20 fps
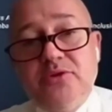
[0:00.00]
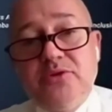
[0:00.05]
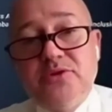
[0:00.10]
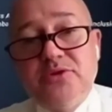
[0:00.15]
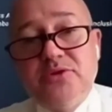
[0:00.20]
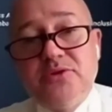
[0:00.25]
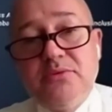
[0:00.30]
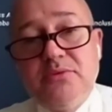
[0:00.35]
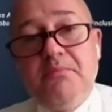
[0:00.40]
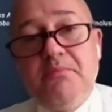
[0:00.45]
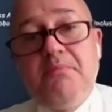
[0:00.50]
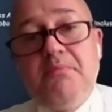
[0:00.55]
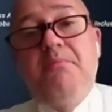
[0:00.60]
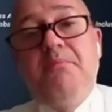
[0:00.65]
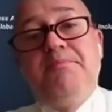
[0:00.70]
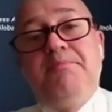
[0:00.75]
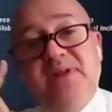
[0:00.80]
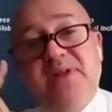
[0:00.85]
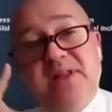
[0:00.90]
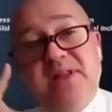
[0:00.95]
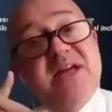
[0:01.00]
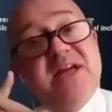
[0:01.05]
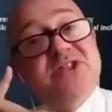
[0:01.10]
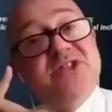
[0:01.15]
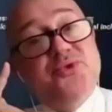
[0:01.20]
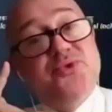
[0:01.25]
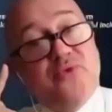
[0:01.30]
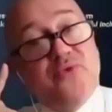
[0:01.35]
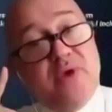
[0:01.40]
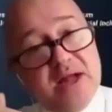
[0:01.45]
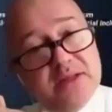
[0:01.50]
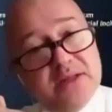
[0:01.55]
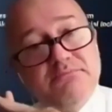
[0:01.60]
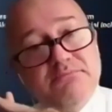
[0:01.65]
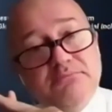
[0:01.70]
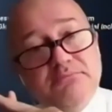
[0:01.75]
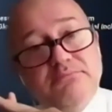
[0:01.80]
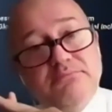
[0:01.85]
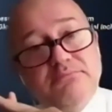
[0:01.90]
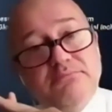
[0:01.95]
plus one
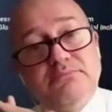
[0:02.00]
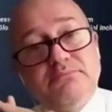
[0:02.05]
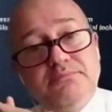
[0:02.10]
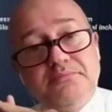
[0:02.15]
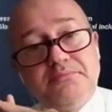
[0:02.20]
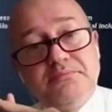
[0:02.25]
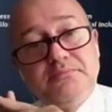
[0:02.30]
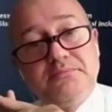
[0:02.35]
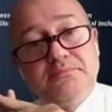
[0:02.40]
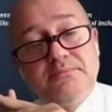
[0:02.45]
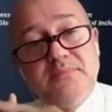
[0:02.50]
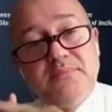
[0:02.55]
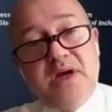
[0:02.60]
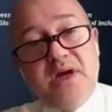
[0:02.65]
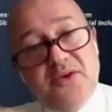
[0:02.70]
after COVID.